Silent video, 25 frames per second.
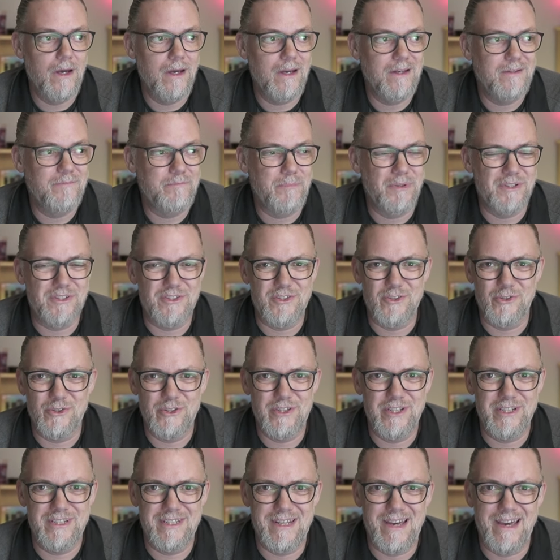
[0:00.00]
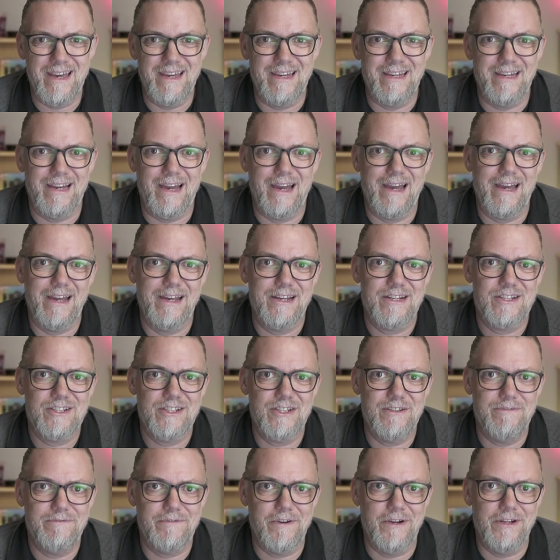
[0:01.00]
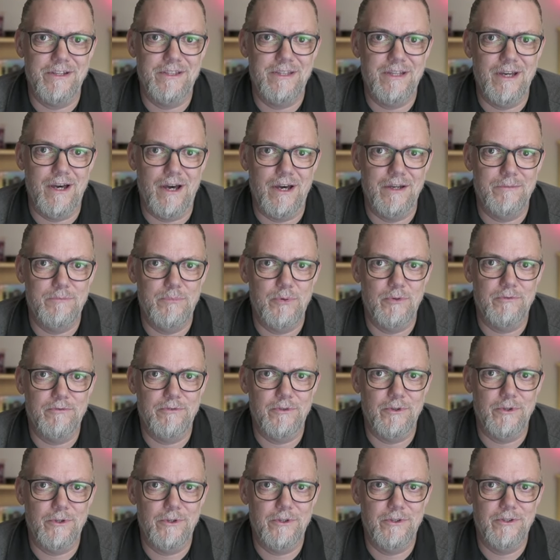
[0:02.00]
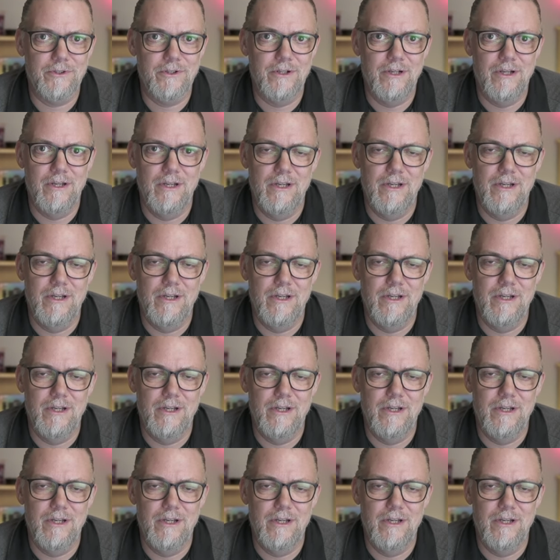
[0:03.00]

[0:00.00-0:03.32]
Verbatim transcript: But during the day, I actually find that I prefer